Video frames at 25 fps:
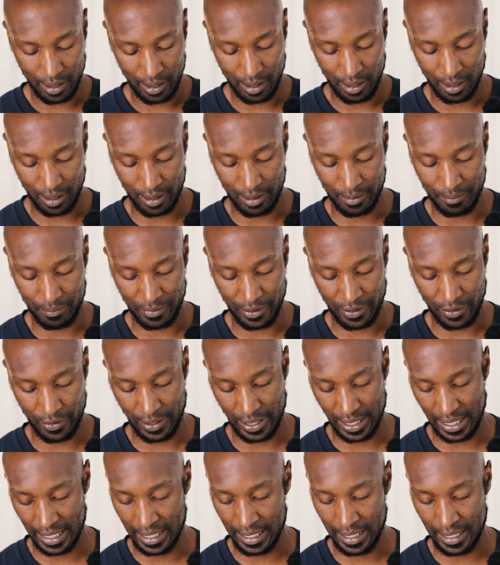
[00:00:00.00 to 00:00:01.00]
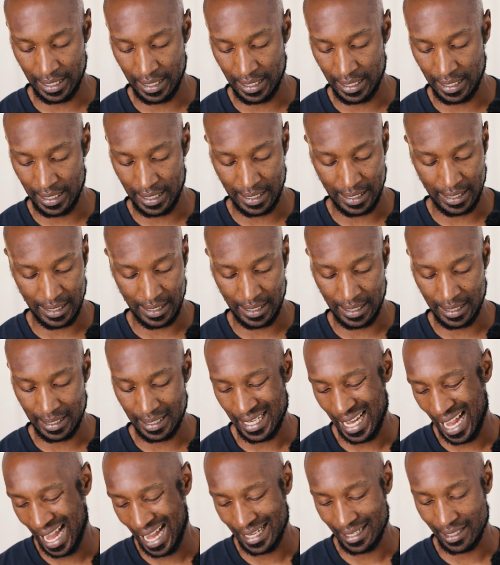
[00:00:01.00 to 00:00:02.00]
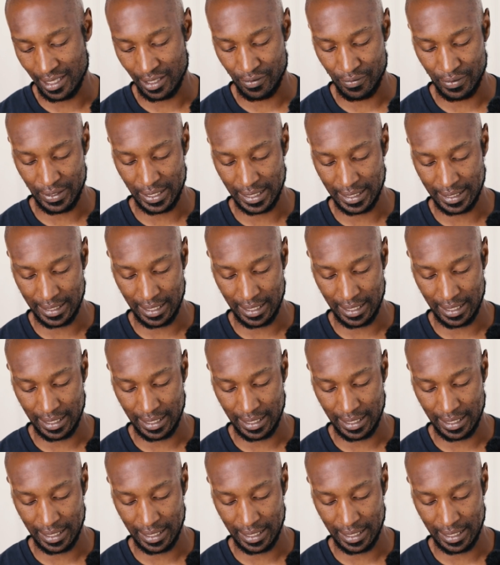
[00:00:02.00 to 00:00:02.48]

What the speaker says: 39 degrees